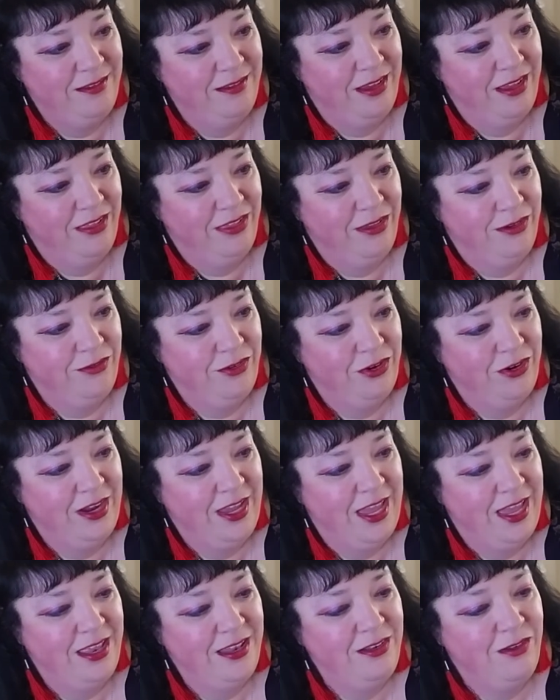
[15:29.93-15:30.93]
I love her
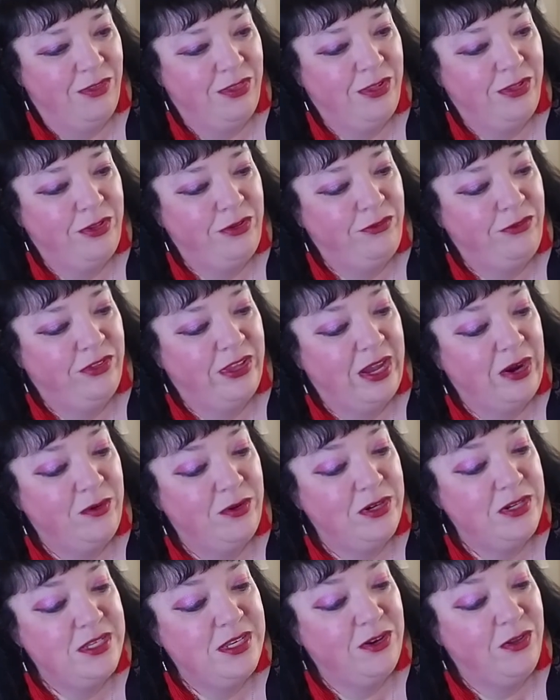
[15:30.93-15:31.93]
hat and all the little
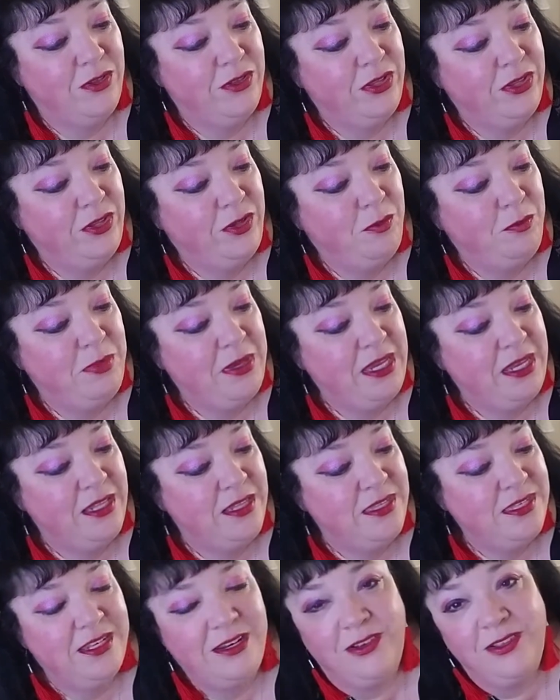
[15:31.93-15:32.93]
flowers and all the little
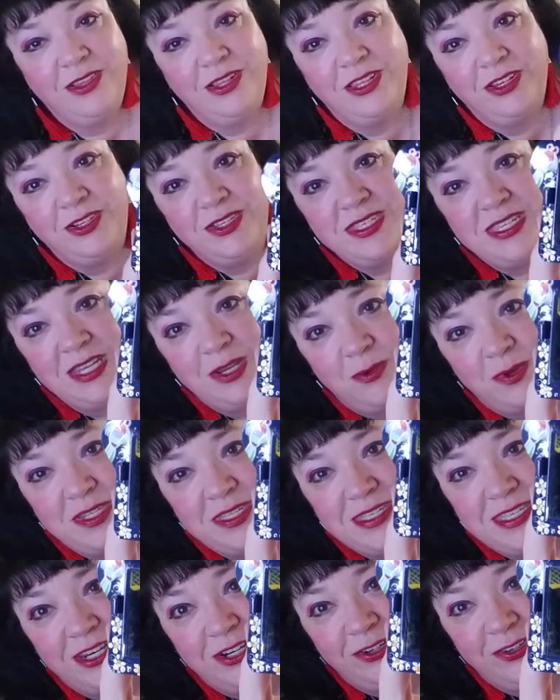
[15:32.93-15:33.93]
beads and all the little
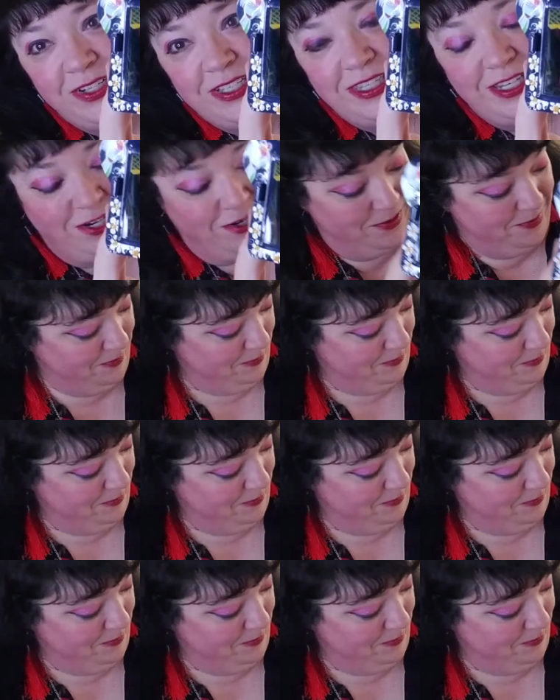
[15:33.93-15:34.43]
sequins that are in there.